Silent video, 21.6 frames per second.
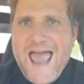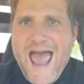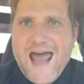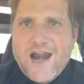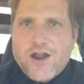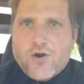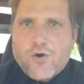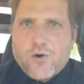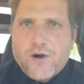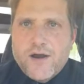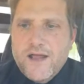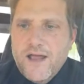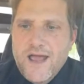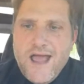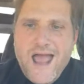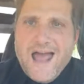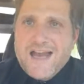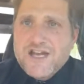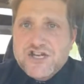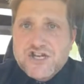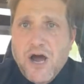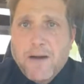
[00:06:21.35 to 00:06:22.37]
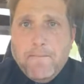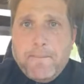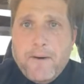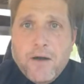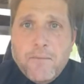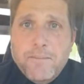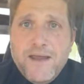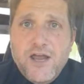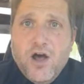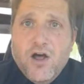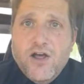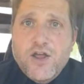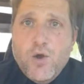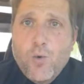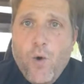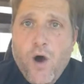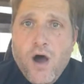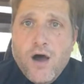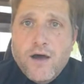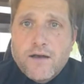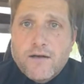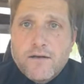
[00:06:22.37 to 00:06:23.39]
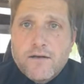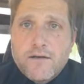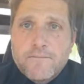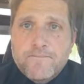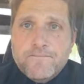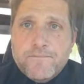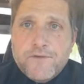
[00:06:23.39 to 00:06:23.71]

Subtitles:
category and dump on me all you want.